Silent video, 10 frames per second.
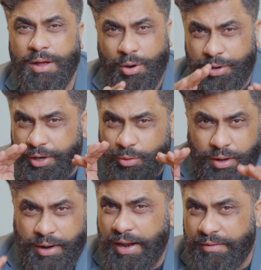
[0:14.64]
how did you
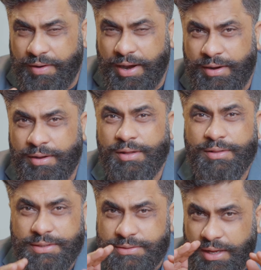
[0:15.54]
arrive at
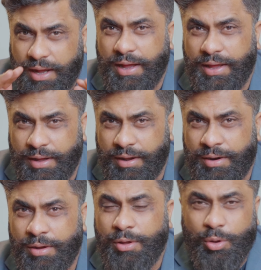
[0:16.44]
this IRR?
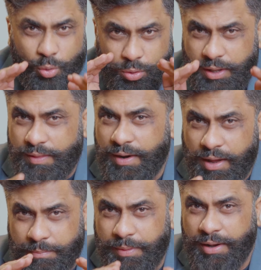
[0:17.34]
Only then
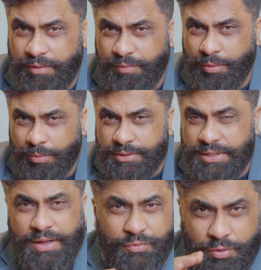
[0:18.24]
I believe you.
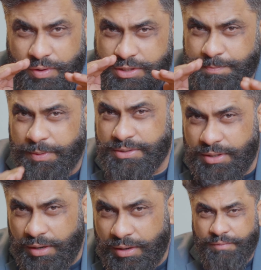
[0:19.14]
CFO was
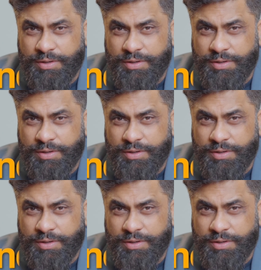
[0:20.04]
puzzled. He